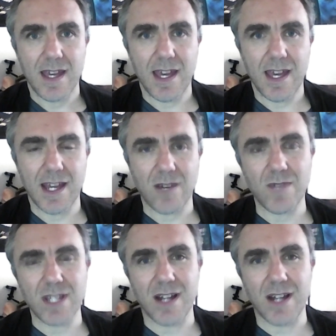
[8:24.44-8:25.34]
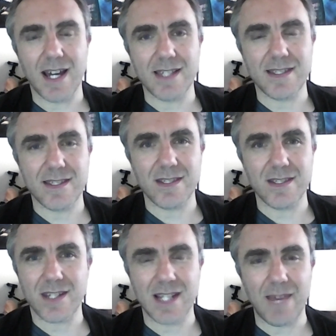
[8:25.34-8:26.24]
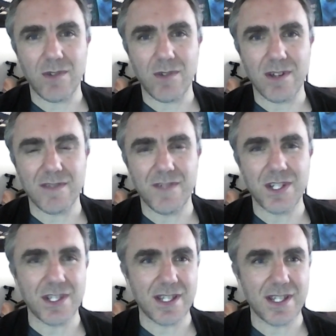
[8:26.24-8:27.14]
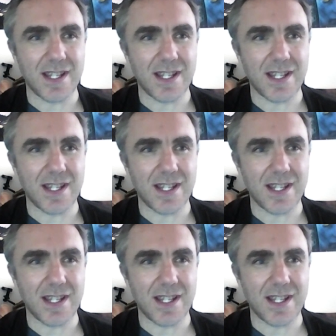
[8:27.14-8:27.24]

And I realized you can have all those visions and,